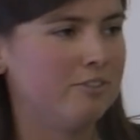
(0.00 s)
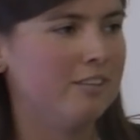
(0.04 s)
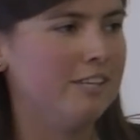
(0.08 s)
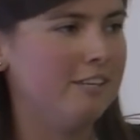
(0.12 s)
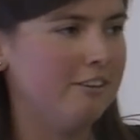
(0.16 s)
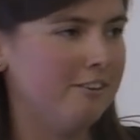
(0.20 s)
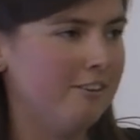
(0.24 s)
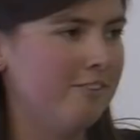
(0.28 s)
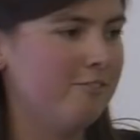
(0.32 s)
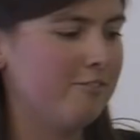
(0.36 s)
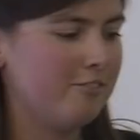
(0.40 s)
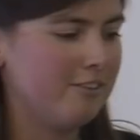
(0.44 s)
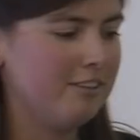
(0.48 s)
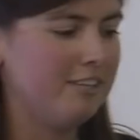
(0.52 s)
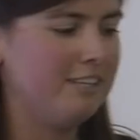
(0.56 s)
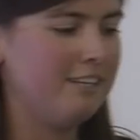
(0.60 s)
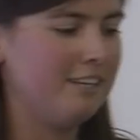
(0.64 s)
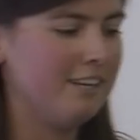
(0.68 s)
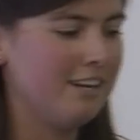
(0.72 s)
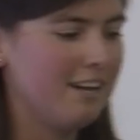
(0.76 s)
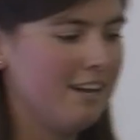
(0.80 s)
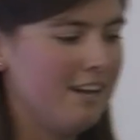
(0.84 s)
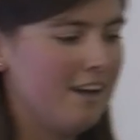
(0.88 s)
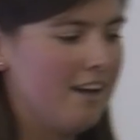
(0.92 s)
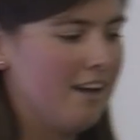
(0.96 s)
really,
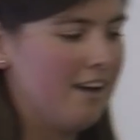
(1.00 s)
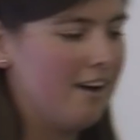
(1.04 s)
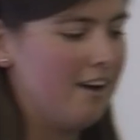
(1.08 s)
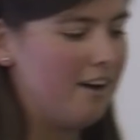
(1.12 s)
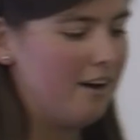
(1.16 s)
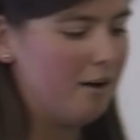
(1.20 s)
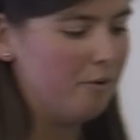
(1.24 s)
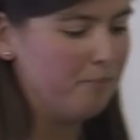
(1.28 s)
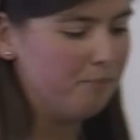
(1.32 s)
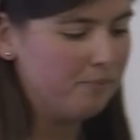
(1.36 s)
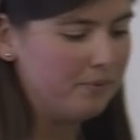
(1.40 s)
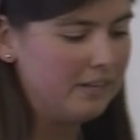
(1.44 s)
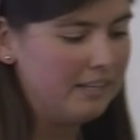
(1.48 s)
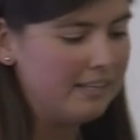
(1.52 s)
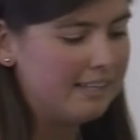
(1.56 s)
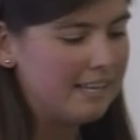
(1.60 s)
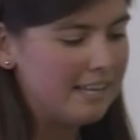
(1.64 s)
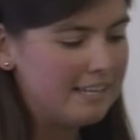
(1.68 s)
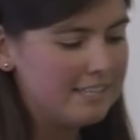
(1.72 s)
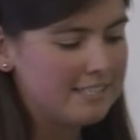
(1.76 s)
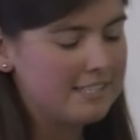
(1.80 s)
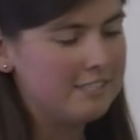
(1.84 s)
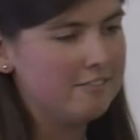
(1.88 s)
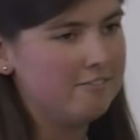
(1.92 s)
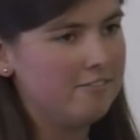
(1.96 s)
really
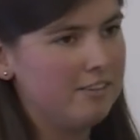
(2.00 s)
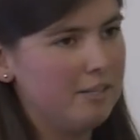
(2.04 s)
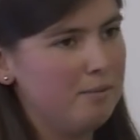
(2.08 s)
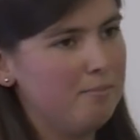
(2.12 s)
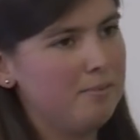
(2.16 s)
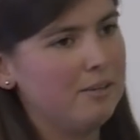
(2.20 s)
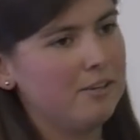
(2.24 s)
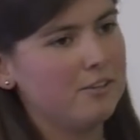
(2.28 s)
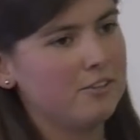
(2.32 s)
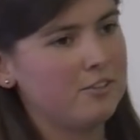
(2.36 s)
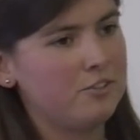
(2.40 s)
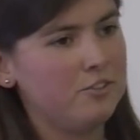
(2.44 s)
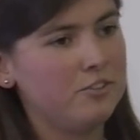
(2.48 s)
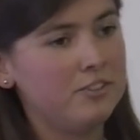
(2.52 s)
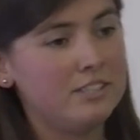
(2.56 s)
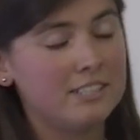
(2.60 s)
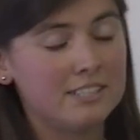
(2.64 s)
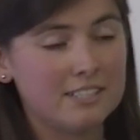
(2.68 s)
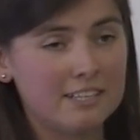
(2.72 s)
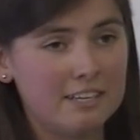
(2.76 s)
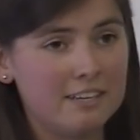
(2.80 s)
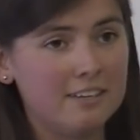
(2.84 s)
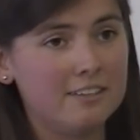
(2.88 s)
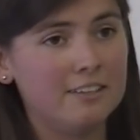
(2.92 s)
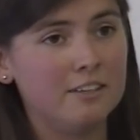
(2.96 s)
intensively, because you
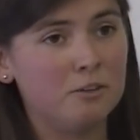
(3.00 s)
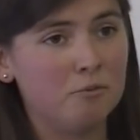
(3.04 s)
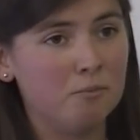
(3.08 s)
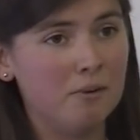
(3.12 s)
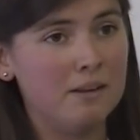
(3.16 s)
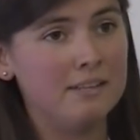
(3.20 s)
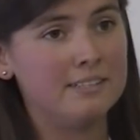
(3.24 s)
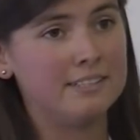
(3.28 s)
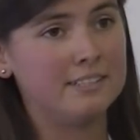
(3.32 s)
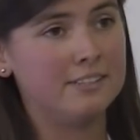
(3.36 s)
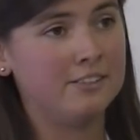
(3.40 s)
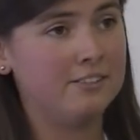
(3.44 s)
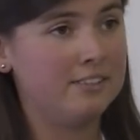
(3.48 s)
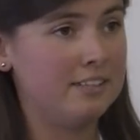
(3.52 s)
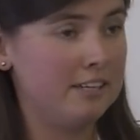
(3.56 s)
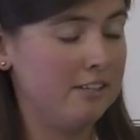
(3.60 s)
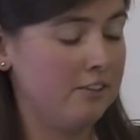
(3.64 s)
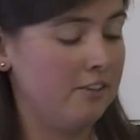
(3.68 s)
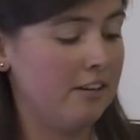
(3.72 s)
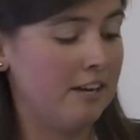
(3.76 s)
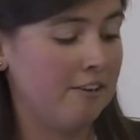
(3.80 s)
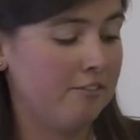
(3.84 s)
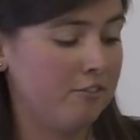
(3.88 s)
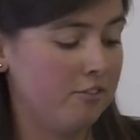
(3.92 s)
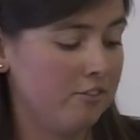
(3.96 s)
just heard it once, and then
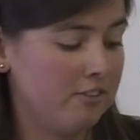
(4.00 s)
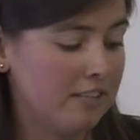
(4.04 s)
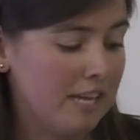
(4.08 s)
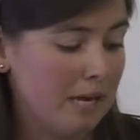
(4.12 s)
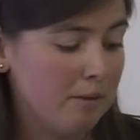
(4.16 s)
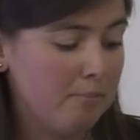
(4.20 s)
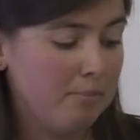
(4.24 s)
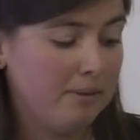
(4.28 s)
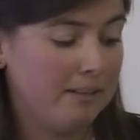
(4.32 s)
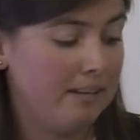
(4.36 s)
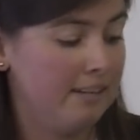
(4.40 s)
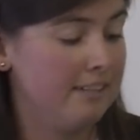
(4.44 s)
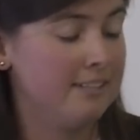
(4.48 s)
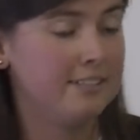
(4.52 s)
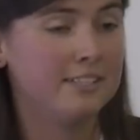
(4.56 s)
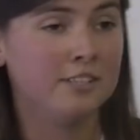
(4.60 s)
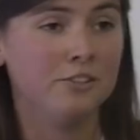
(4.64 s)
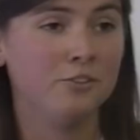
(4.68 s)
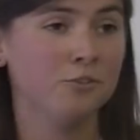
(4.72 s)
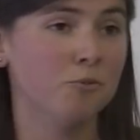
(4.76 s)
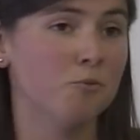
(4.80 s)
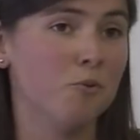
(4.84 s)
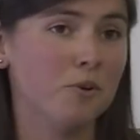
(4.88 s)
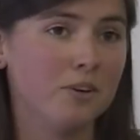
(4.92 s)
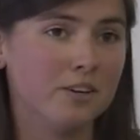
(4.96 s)
you have to type it, and it's a
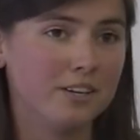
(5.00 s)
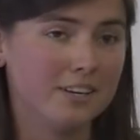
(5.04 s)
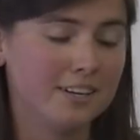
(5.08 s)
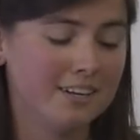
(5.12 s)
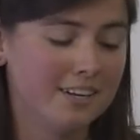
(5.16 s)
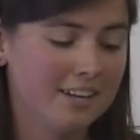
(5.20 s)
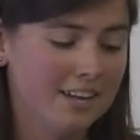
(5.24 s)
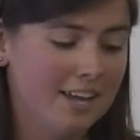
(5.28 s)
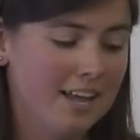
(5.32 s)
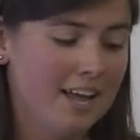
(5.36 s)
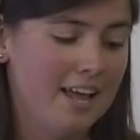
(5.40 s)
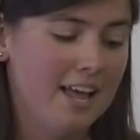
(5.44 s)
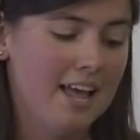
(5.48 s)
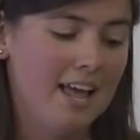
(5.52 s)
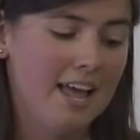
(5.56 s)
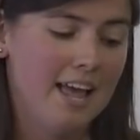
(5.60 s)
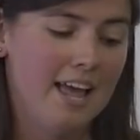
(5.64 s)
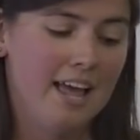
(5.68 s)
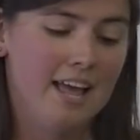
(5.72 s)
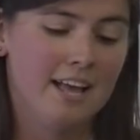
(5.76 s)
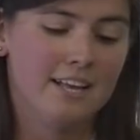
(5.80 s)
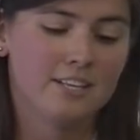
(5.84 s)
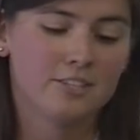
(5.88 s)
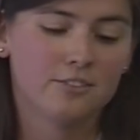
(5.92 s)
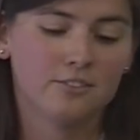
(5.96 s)
new word.
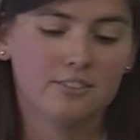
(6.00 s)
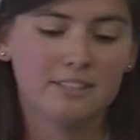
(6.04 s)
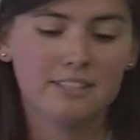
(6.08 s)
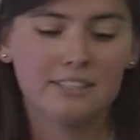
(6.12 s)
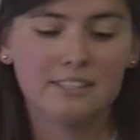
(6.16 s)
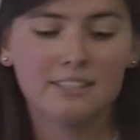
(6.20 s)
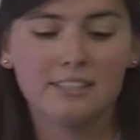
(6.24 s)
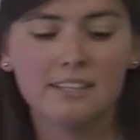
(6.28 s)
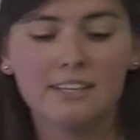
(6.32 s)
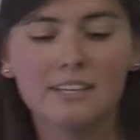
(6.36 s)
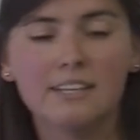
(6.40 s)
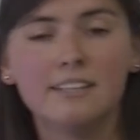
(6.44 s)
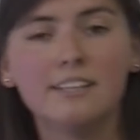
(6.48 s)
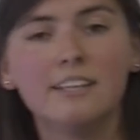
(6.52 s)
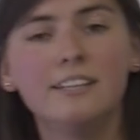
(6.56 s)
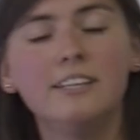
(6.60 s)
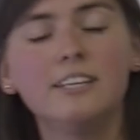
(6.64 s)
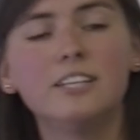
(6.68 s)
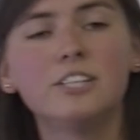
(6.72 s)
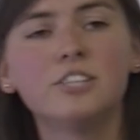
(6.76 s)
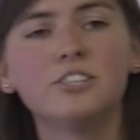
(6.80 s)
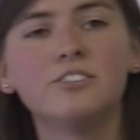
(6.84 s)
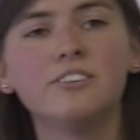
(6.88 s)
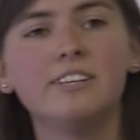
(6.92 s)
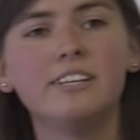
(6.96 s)
So then the
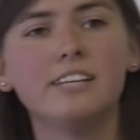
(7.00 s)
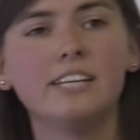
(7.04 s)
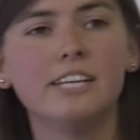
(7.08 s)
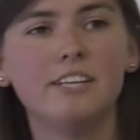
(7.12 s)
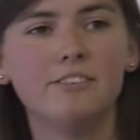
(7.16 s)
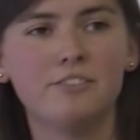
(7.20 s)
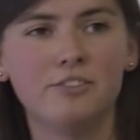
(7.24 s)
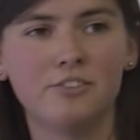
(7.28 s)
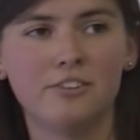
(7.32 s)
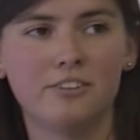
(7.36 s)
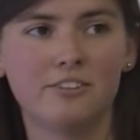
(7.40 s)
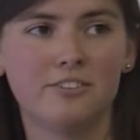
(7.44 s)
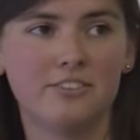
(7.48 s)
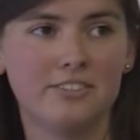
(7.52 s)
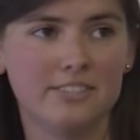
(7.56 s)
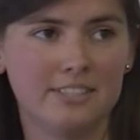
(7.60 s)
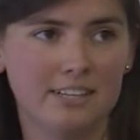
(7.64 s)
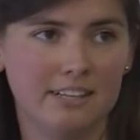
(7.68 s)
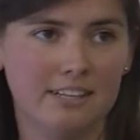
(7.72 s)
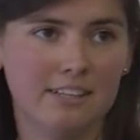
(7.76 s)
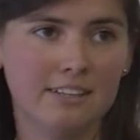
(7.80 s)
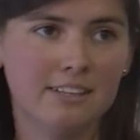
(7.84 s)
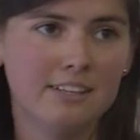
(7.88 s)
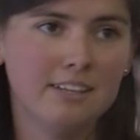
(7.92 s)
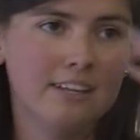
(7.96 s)
dictionary gives you a
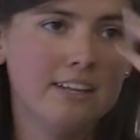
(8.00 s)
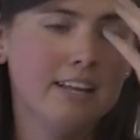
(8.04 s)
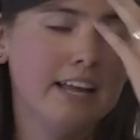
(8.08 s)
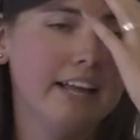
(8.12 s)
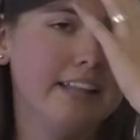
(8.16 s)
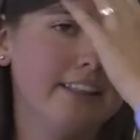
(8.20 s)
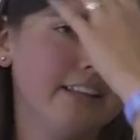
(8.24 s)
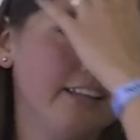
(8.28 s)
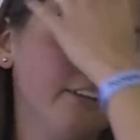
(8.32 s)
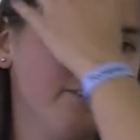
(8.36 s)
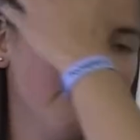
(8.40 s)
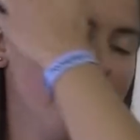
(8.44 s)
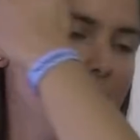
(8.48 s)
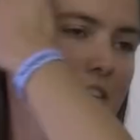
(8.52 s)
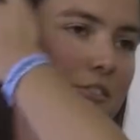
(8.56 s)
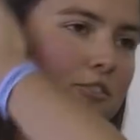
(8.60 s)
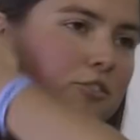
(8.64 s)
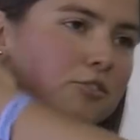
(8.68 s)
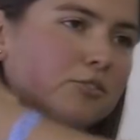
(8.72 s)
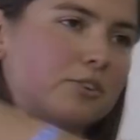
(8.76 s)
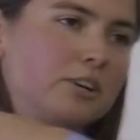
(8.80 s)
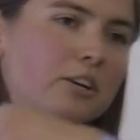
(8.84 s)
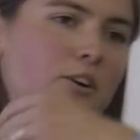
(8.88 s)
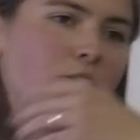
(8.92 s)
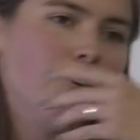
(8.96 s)
result, and then you have
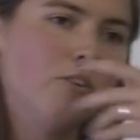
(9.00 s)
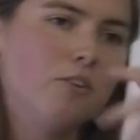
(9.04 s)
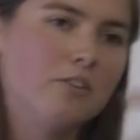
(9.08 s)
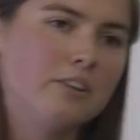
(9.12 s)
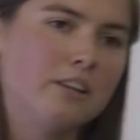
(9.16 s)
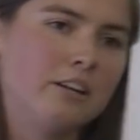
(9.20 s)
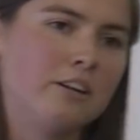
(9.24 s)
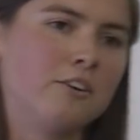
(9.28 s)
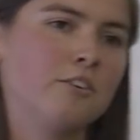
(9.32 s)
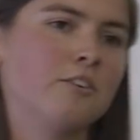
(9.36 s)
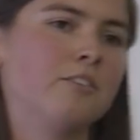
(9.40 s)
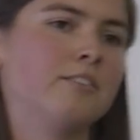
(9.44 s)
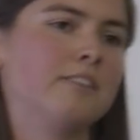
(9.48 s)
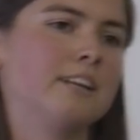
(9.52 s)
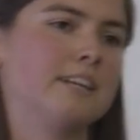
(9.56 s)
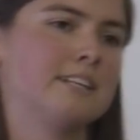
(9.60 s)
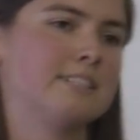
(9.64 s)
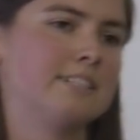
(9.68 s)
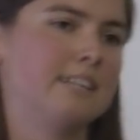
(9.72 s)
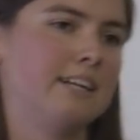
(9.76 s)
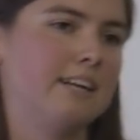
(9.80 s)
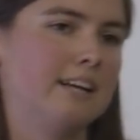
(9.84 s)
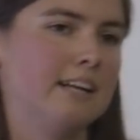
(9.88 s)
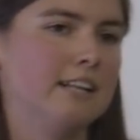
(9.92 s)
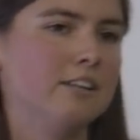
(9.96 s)
to recall the
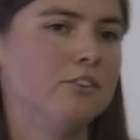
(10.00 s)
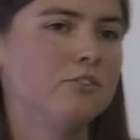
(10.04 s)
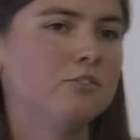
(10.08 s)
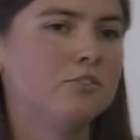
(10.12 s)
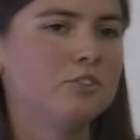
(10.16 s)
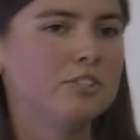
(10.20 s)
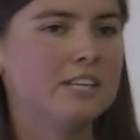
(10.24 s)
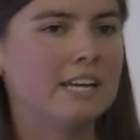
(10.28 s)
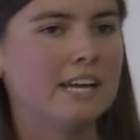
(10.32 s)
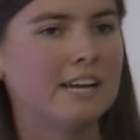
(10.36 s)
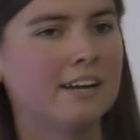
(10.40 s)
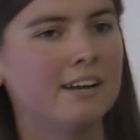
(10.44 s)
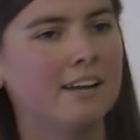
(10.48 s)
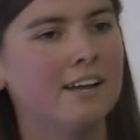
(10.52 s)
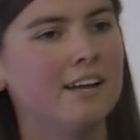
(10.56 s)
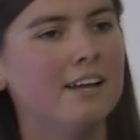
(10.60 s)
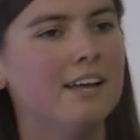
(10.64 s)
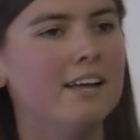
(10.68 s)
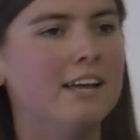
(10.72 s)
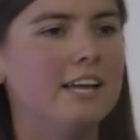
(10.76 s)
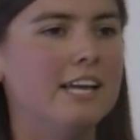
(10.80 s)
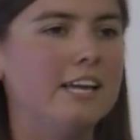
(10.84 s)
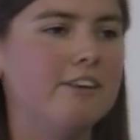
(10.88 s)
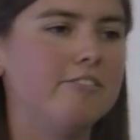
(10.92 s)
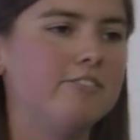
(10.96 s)
context again to check
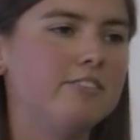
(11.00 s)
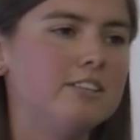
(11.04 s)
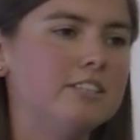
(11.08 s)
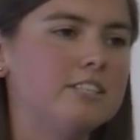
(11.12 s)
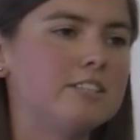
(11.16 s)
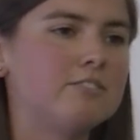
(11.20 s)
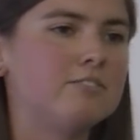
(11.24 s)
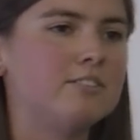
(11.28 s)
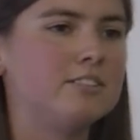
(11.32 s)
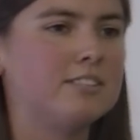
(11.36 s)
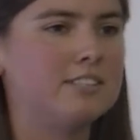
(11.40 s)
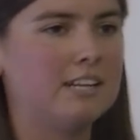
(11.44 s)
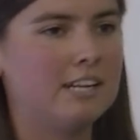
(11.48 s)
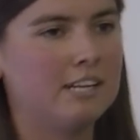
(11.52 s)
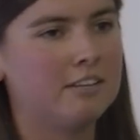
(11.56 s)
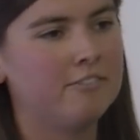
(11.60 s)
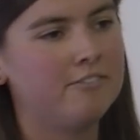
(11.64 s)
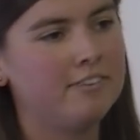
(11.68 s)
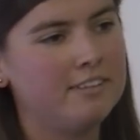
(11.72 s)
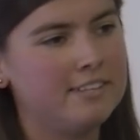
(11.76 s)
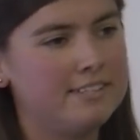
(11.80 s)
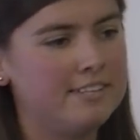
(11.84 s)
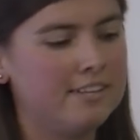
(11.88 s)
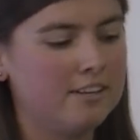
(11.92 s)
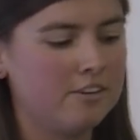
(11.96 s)
if this result
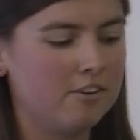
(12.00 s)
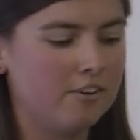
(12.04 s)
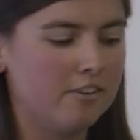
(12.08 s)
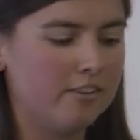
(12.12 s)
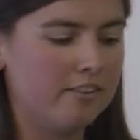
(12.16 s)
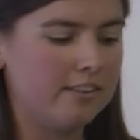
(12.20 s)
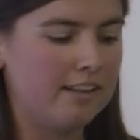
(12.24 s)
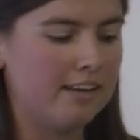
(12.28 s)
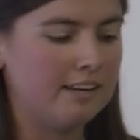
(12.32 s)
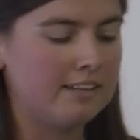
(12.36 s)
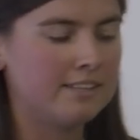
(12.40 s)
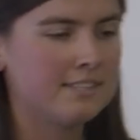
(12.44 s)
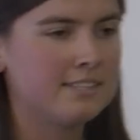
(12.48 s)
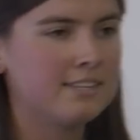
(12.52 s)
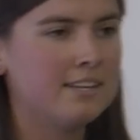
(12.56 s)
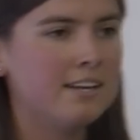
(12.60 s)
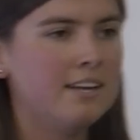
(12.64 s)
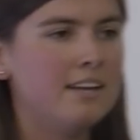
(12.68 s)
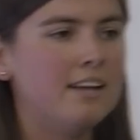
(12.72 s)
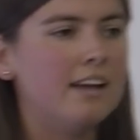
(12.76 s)
fits the context.